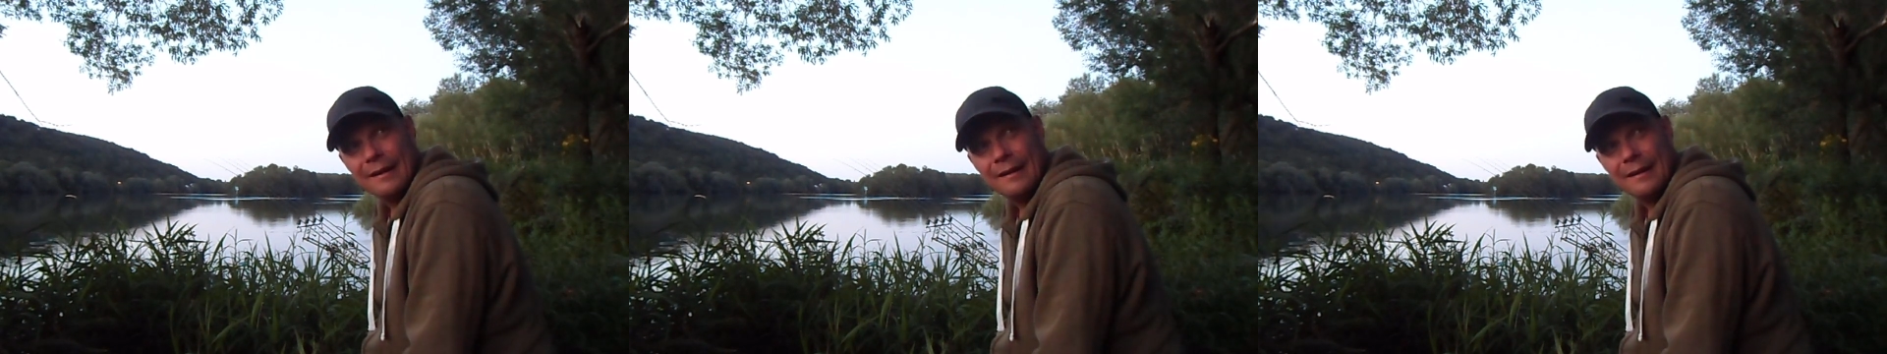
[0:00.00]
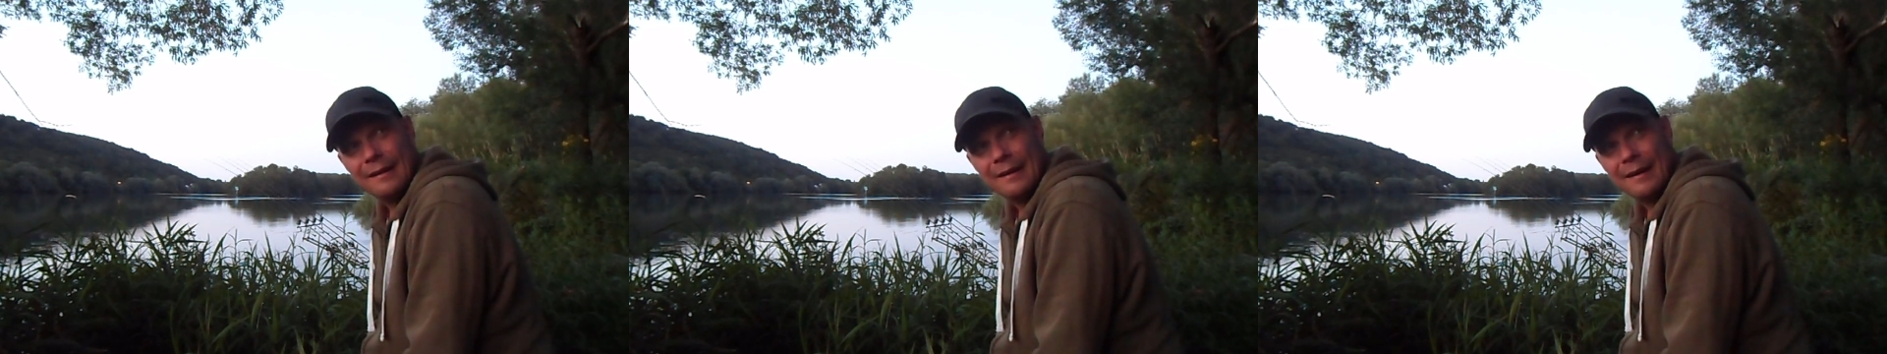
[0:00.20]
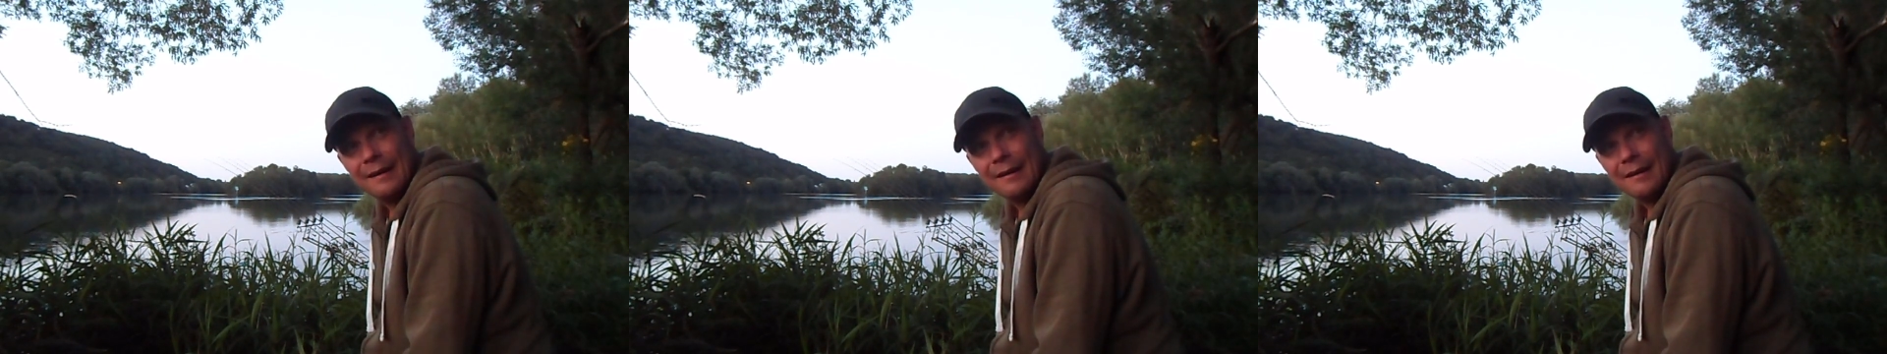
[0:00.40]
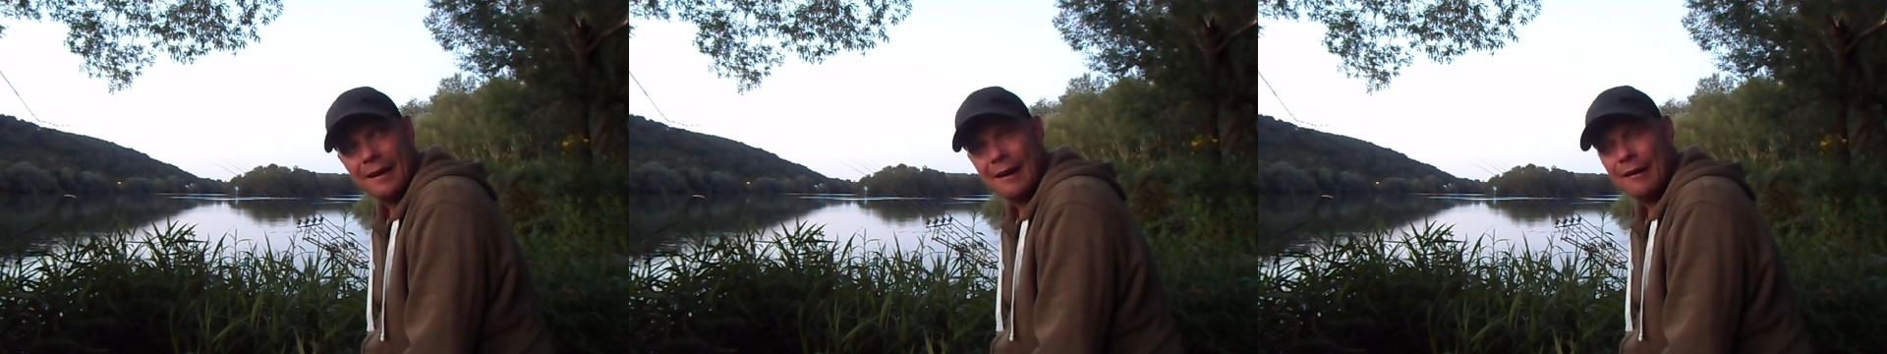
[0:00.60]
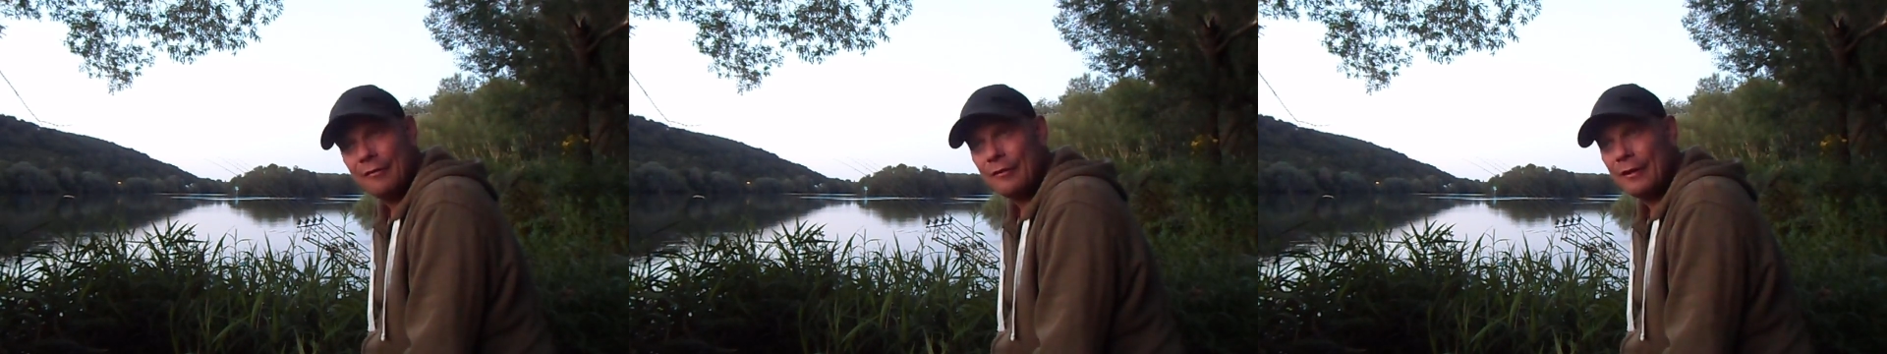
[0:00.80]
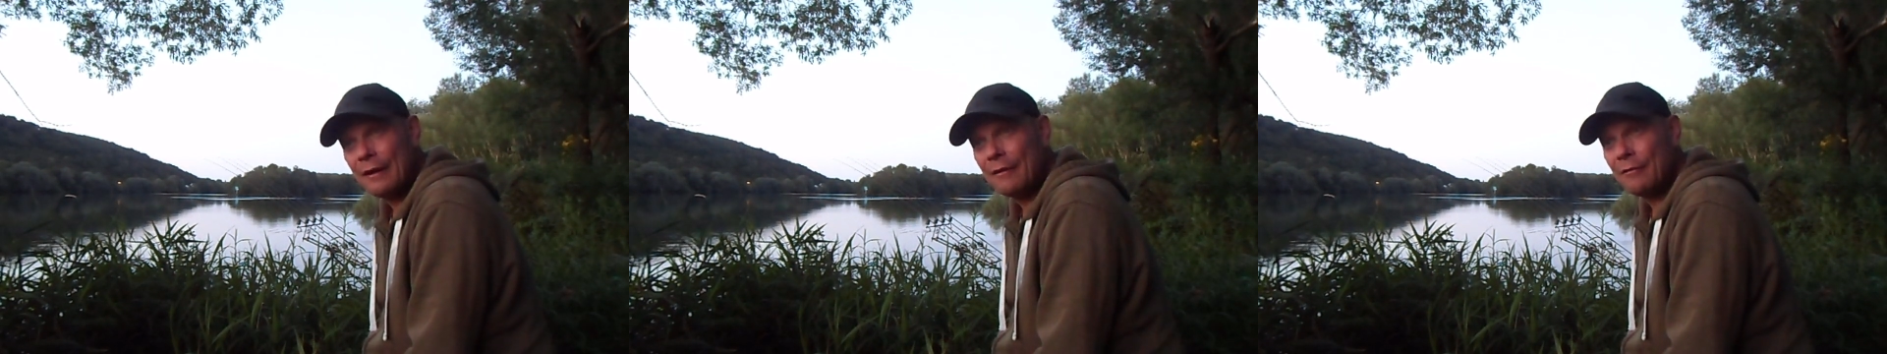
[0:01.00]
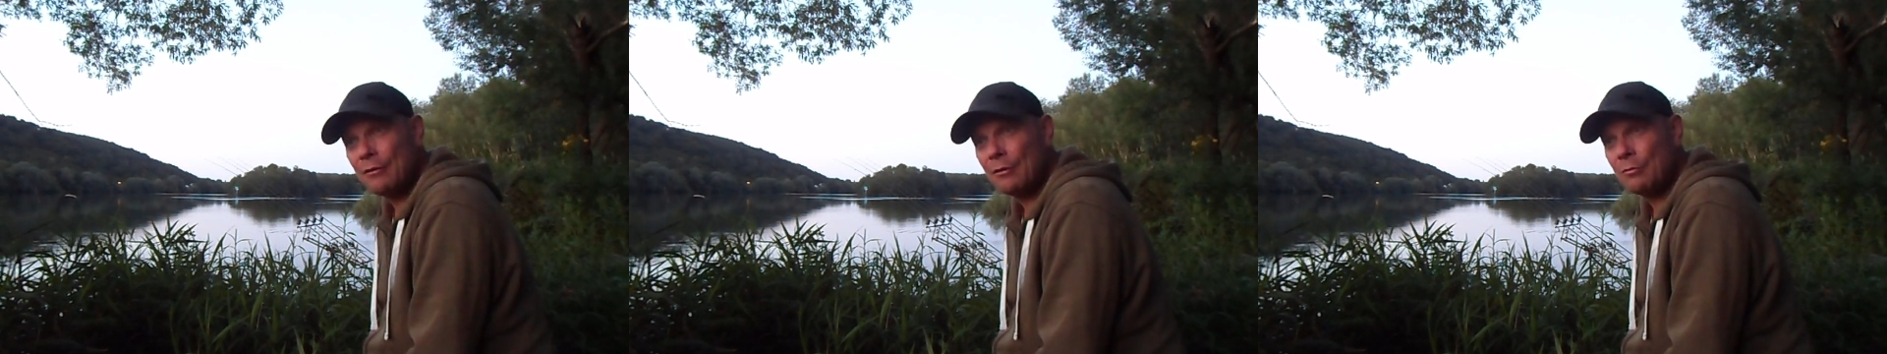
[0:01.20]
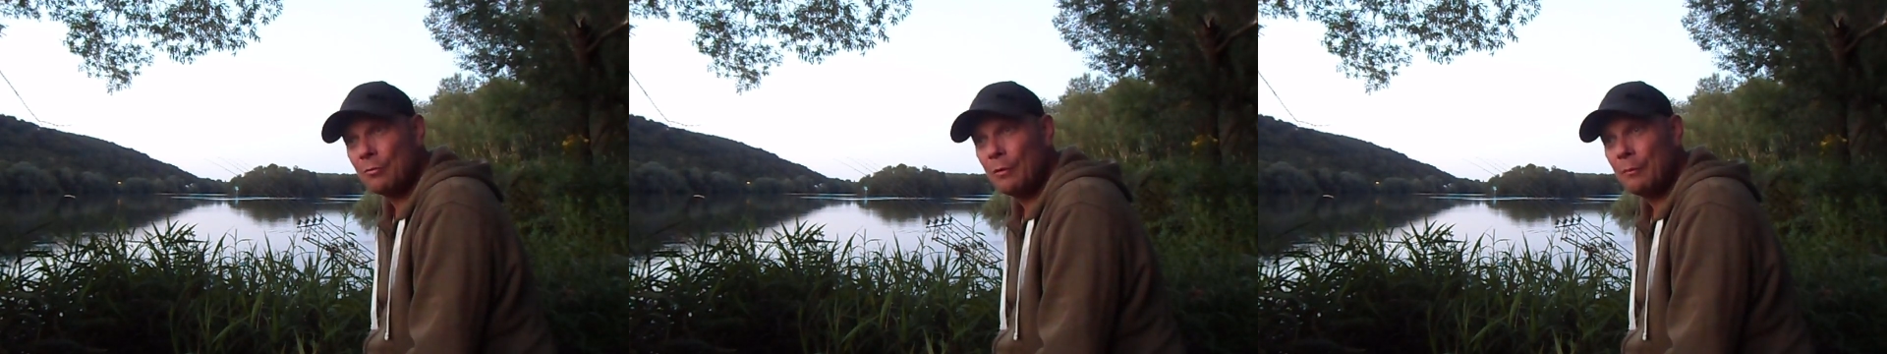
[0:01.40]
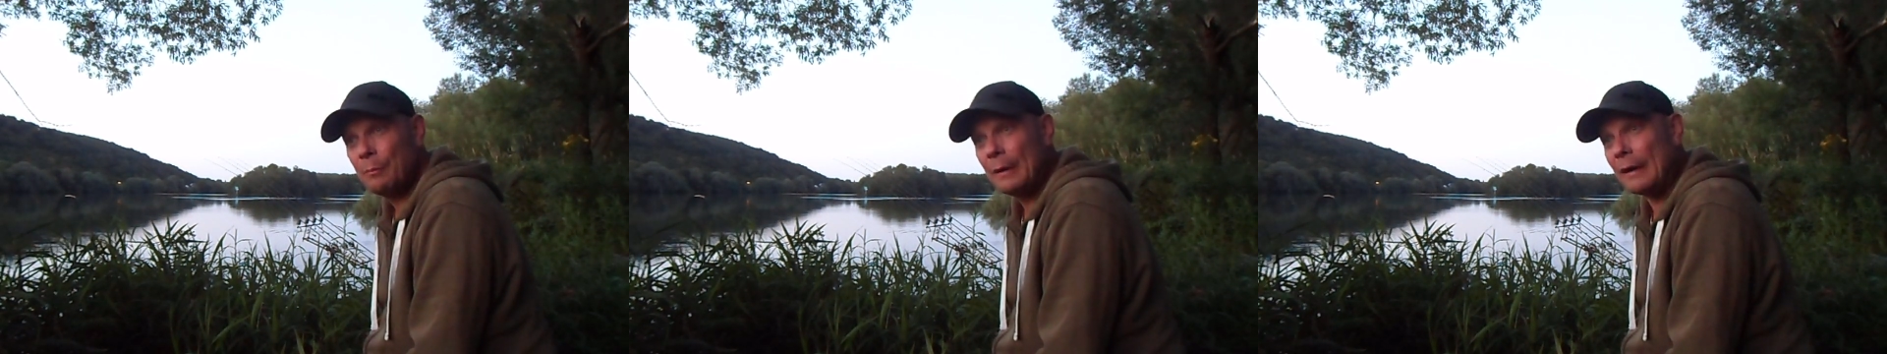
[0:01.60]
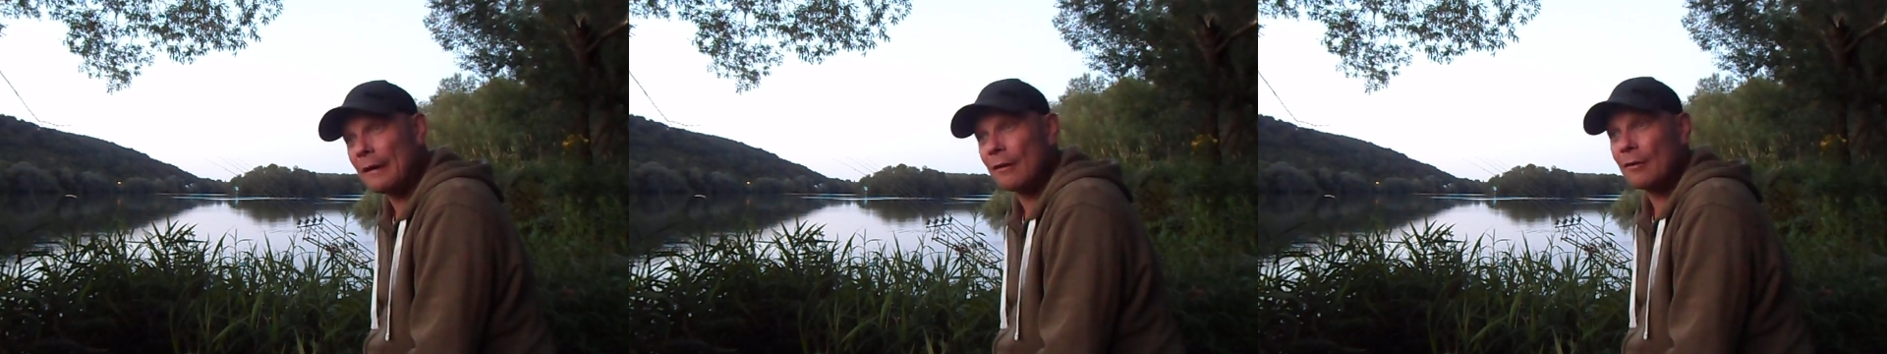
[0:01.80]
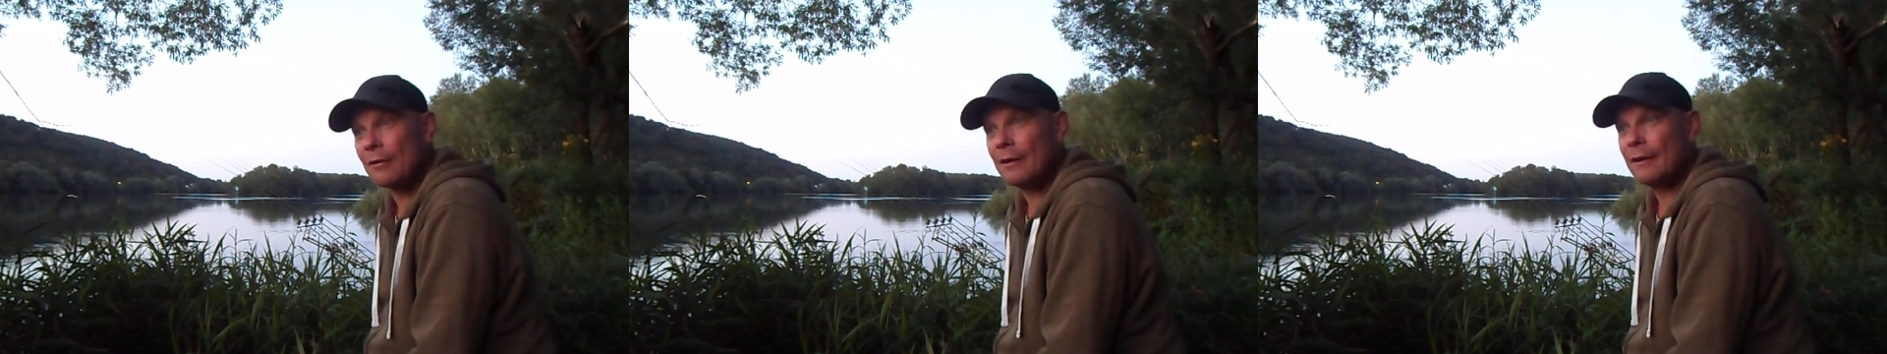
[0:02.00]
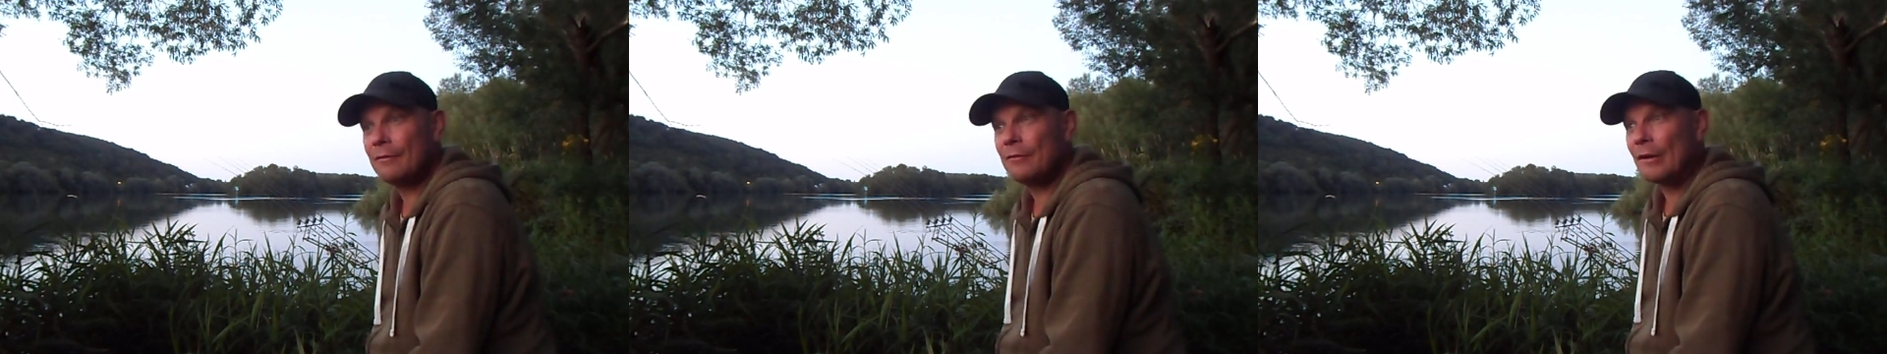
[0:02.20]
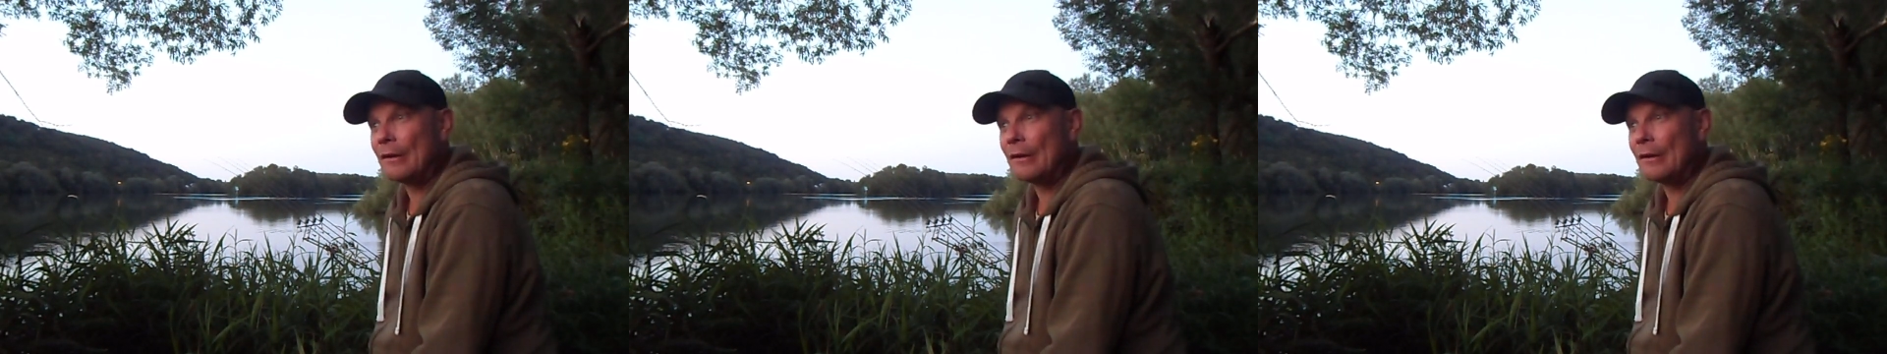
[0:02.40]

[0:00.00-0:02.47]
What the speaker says: in that half an hour he was with me than I have